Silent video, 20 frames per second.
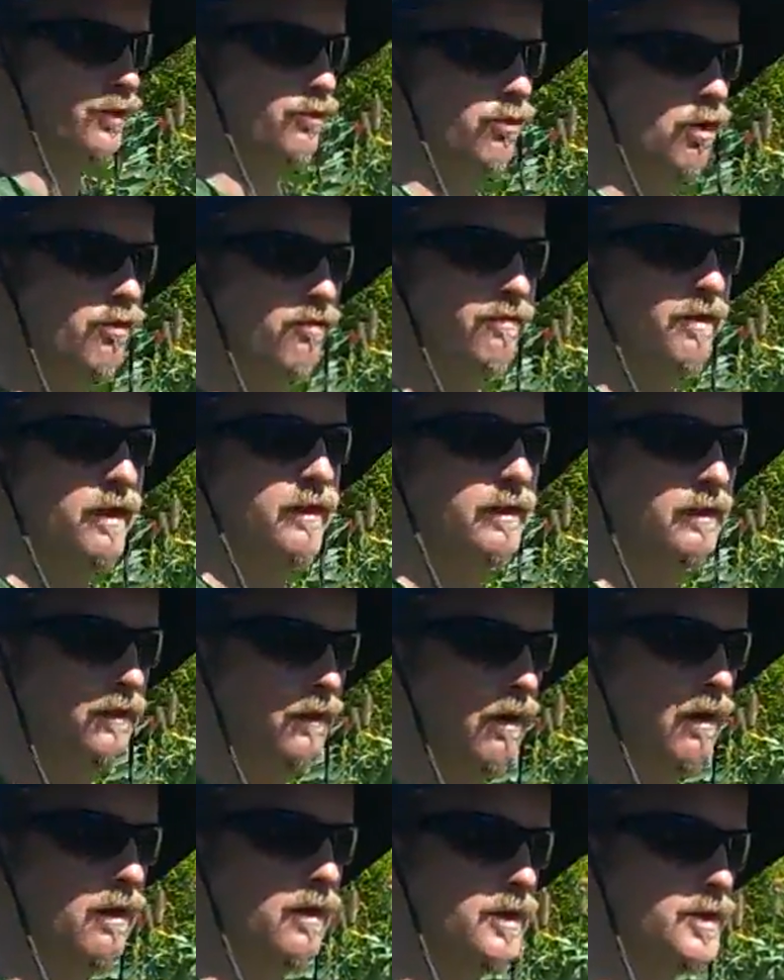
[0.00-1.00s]
to grow very
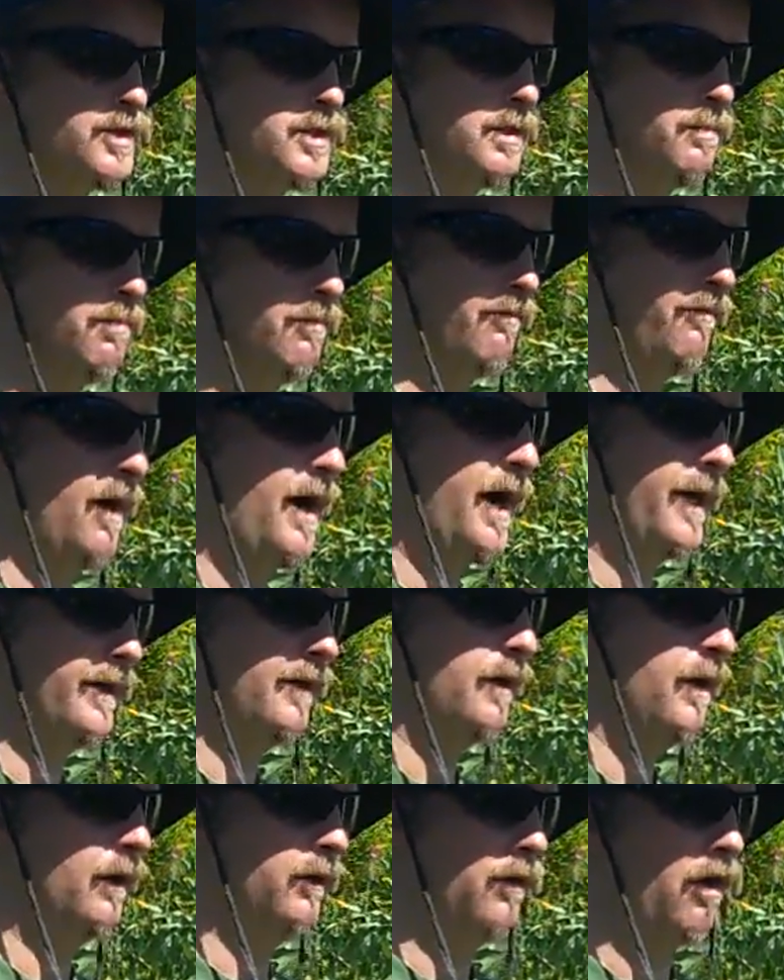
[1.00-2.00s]
large, to provide
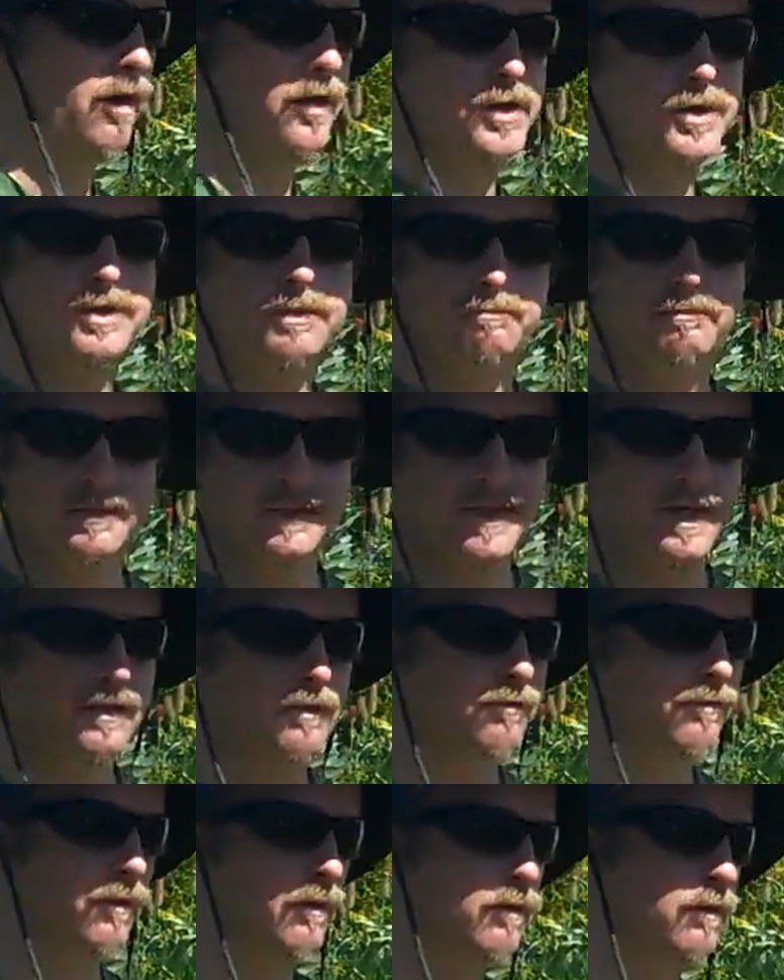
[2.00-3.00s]
a large
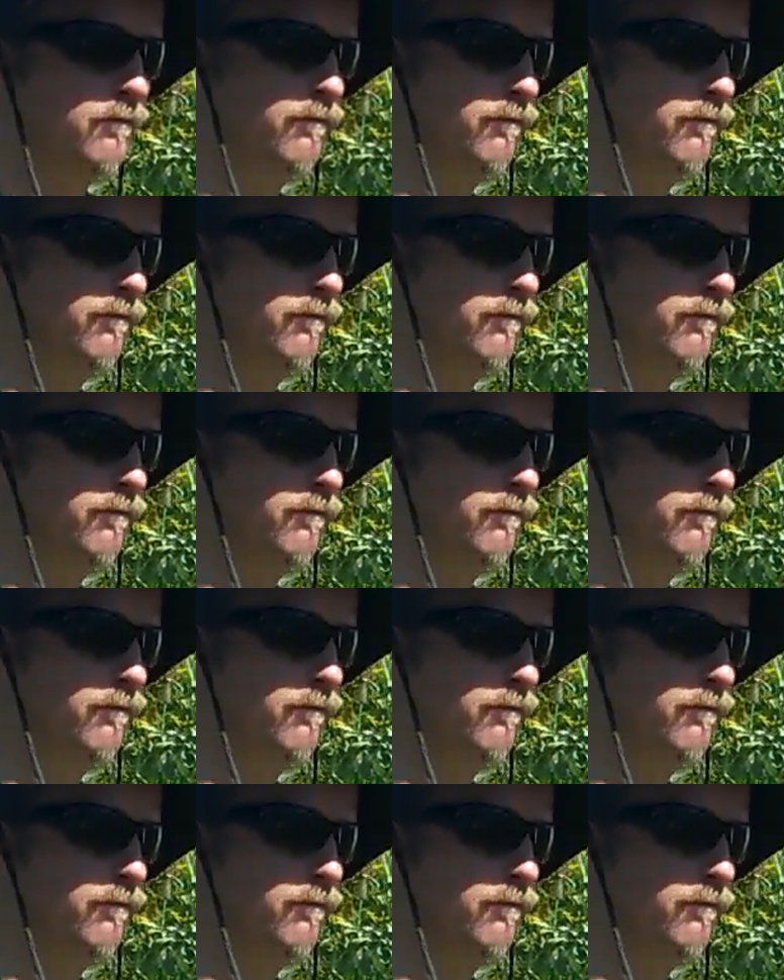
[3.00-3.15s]
potato for